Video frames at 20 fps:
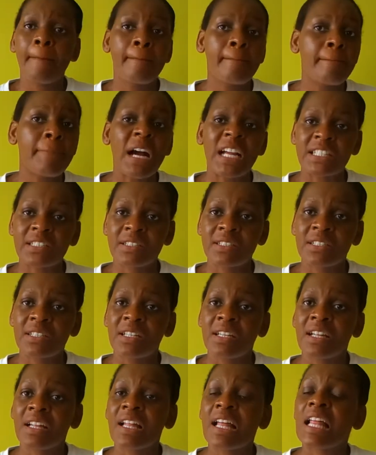But
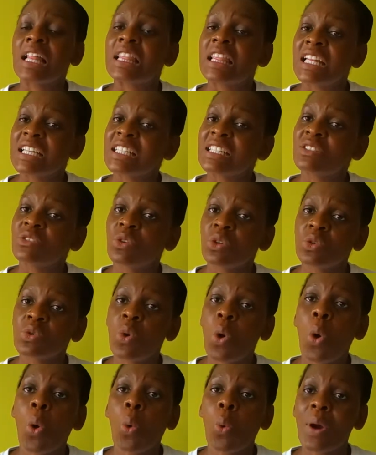that is not
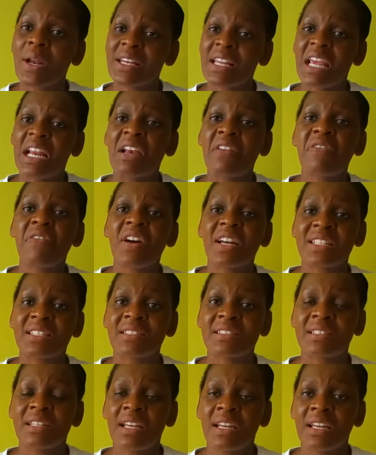what Eliphaz
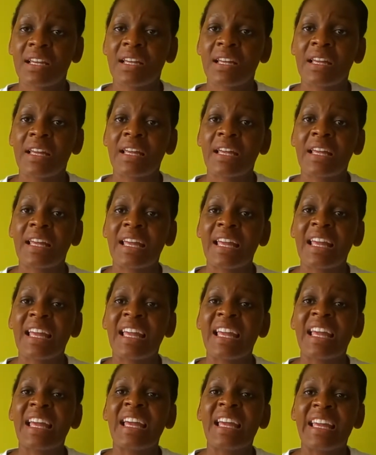
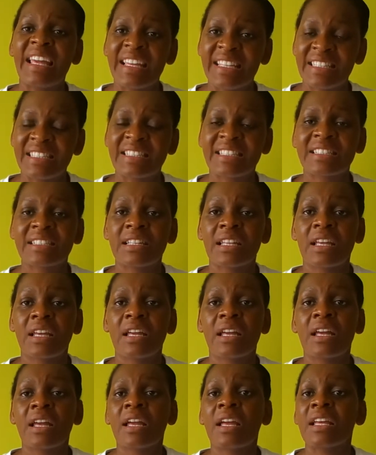has
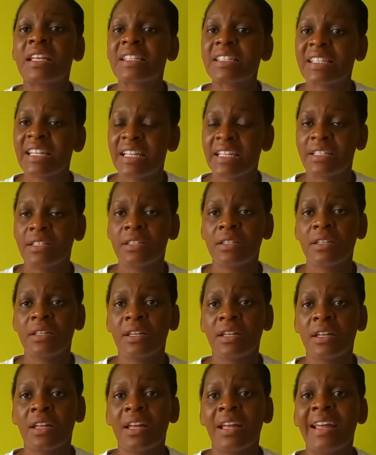said.
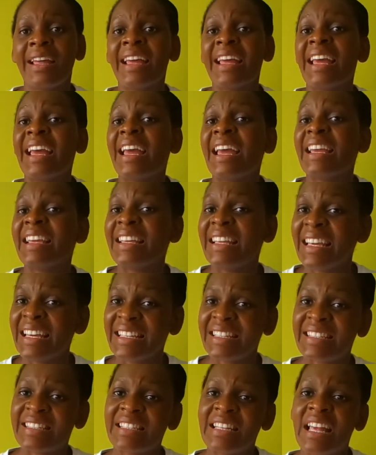Yes,
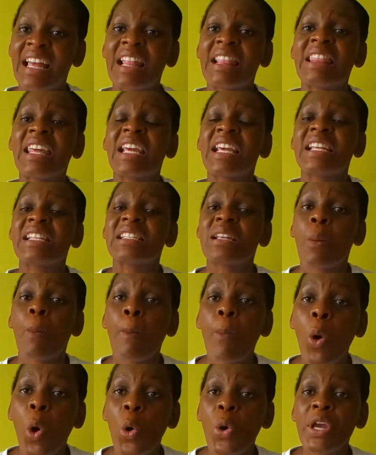there is a
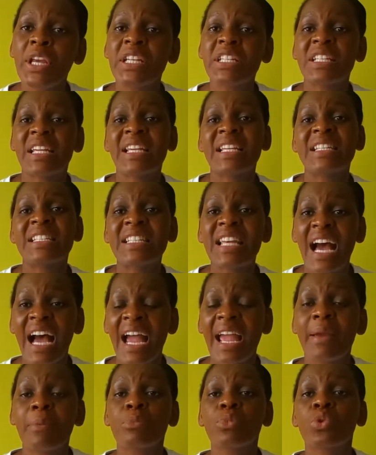point in
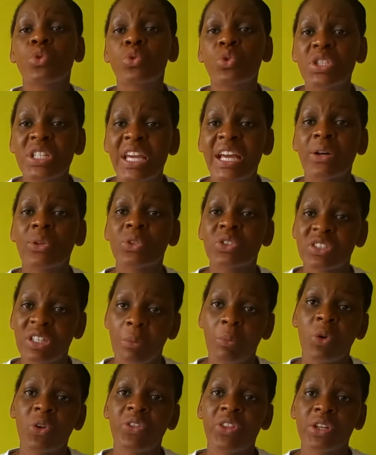time to tell
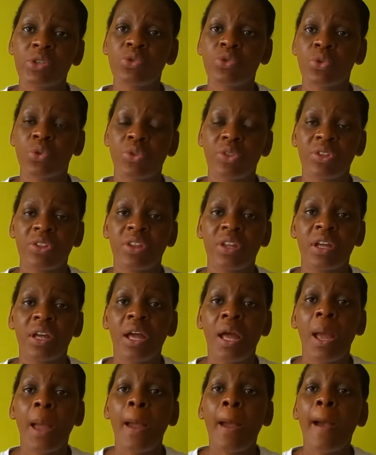someone the truth,
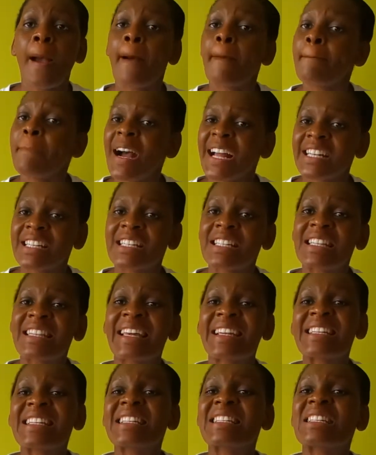but
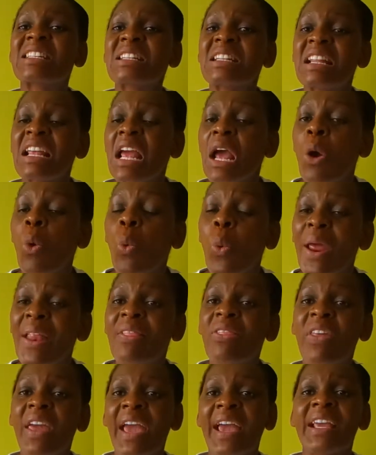that is when
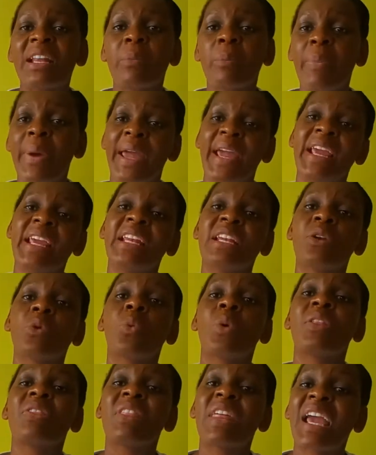they're in pain,
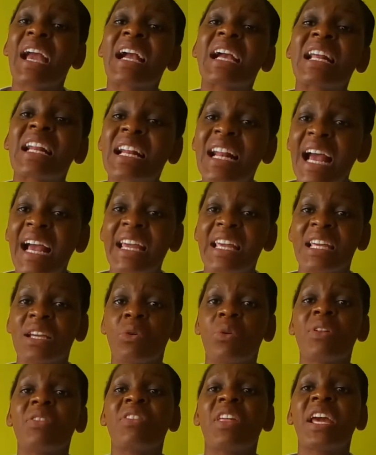when they're crying,
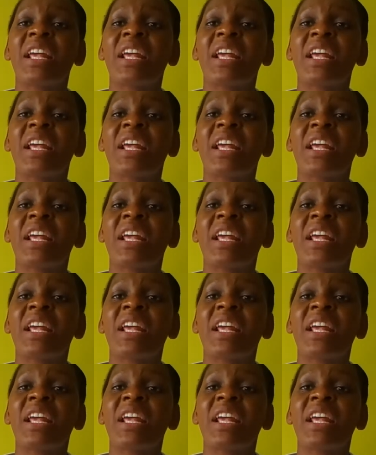when they're